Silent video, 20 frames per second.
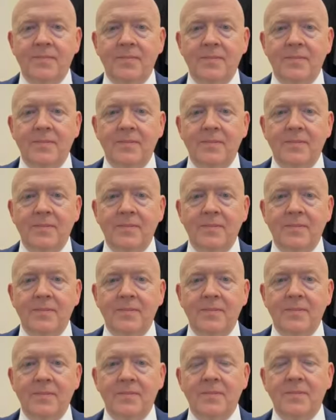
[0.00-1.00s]

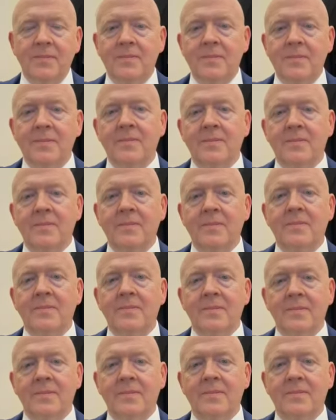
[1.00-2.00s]

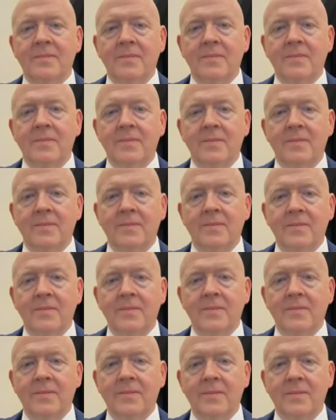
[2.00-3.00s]

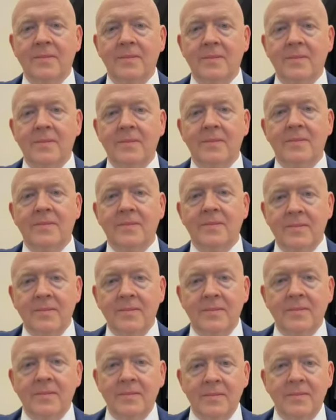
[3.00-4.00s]

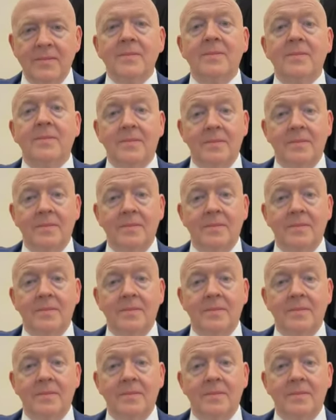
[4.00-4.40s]
(not speaking)